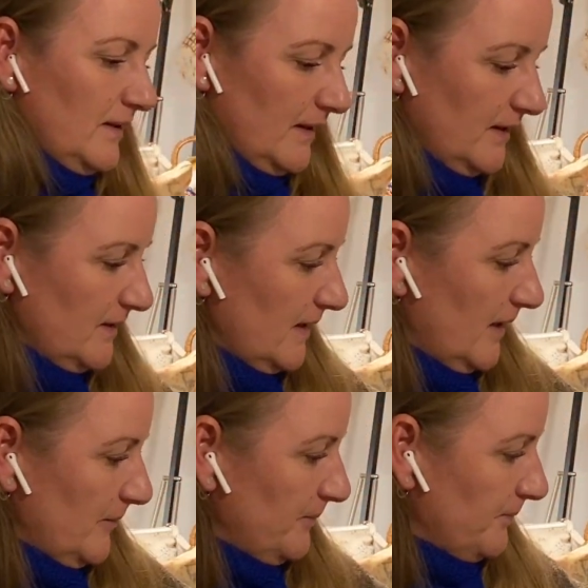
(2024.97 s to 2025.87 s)
and
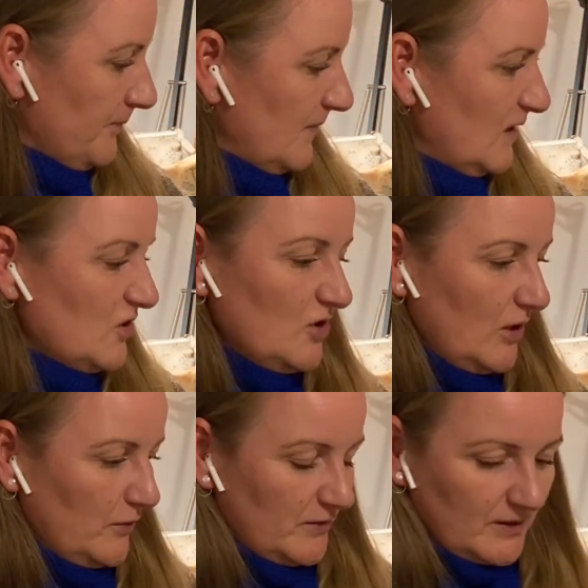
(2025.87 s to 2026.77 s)
yeah, it's
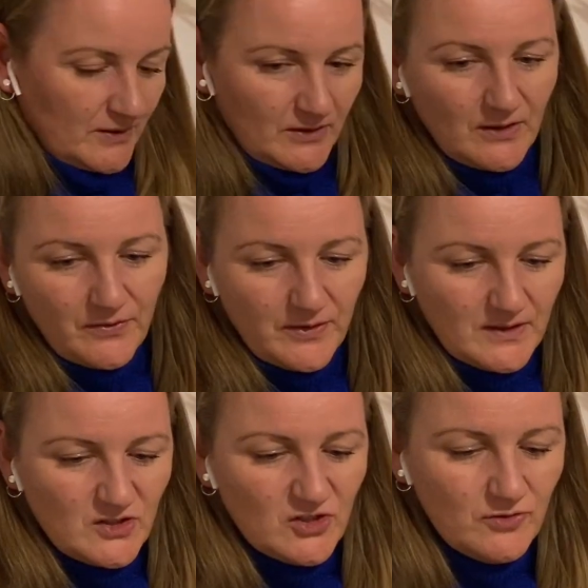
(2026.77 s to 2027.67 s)
soft. Nothing
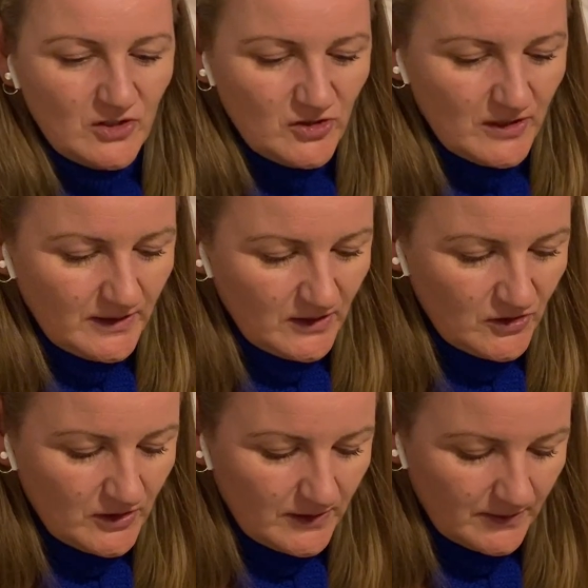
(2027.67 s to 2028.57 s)
is scratchy and
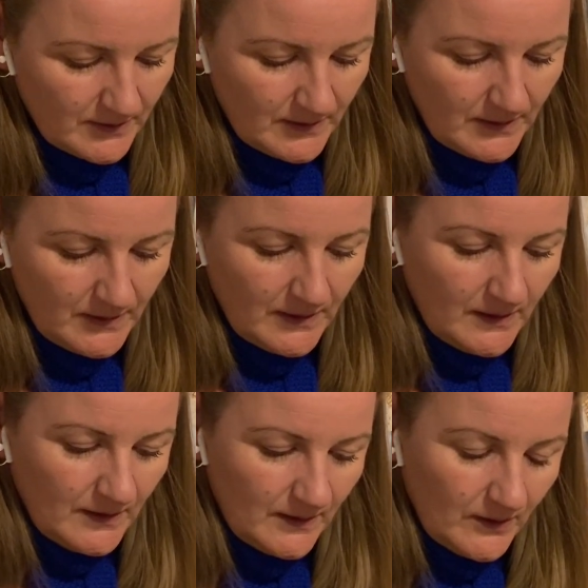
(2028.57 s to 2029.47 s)
itchy.
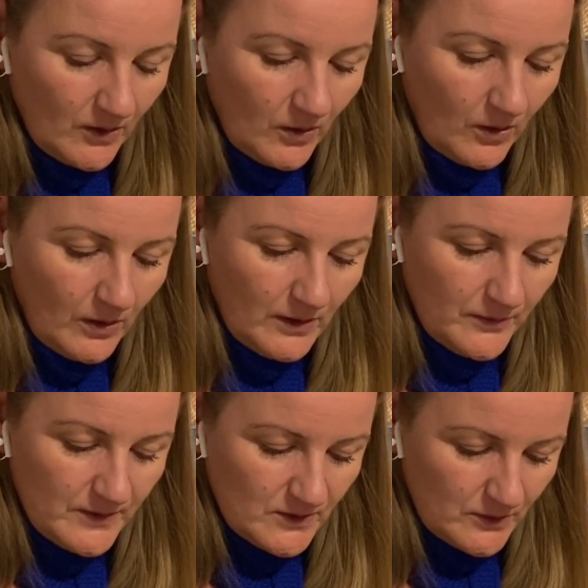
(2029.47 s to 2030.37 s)
All of
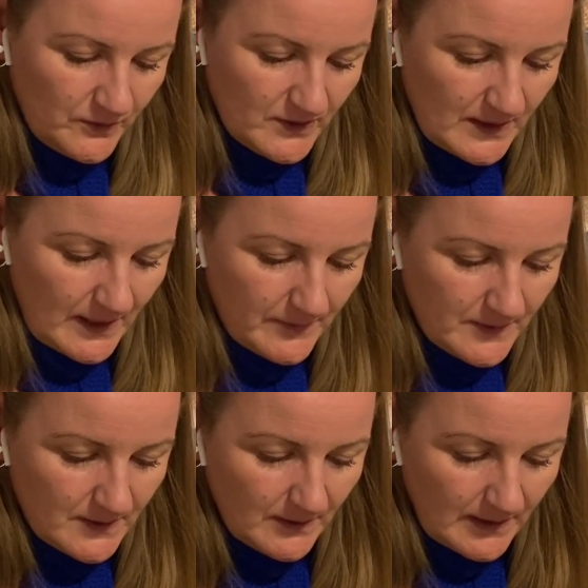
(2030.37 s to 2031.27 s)
the Sophie
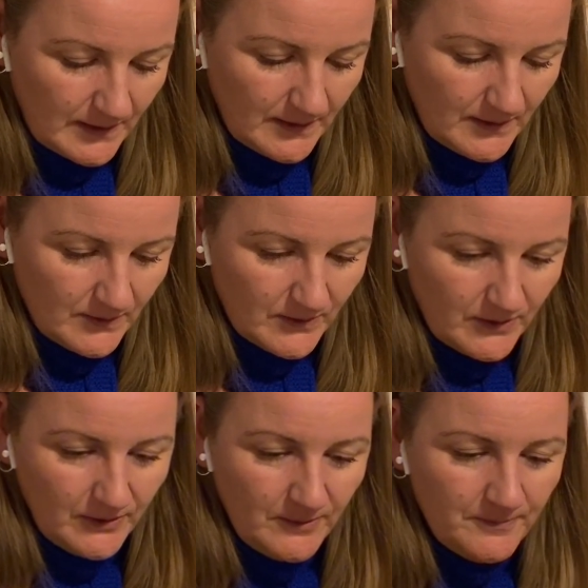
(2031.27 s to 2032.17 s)
Scarves are knit
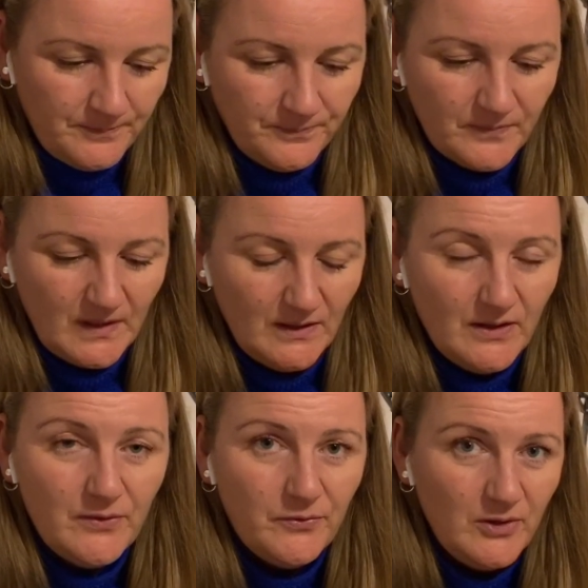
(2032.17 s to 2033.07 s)
on a
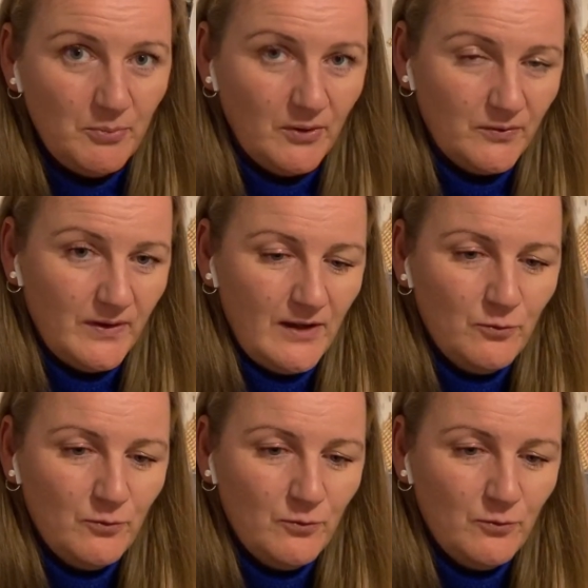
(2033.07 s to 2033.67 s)
3.5